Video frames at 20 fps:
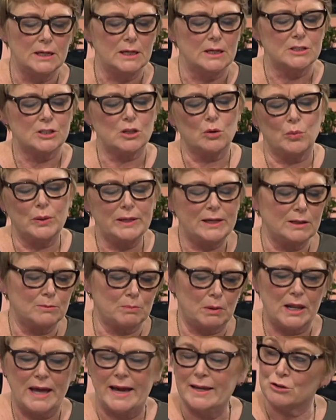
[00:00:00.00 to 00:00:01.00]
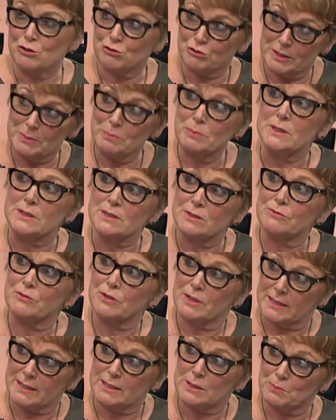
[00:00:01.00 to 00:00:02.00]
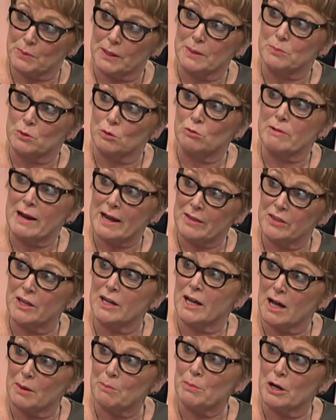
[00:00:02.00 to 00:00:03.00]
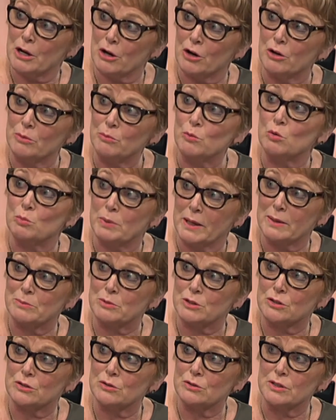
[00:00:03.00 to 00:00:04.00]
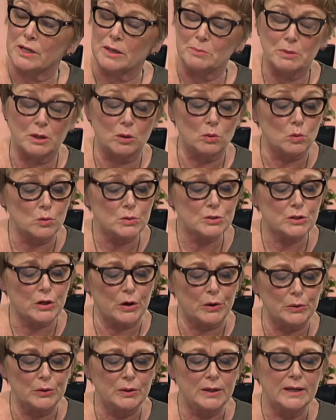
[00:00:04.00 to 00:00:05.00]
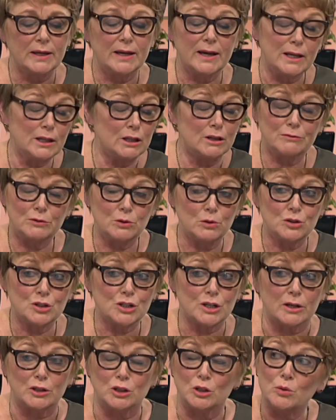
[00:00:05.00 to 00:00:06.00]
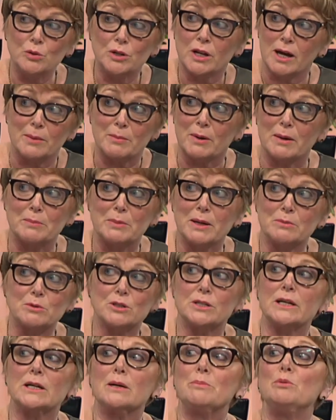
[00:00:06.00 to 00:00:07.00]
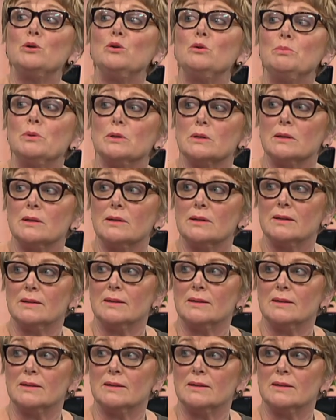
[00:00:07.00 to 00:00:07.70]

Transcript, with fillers: So we can plan treatment for these people around their gut biome. We'll mm. be mm-hmm. able to do that. But also, in the future, you and I might be able to take a poo pill.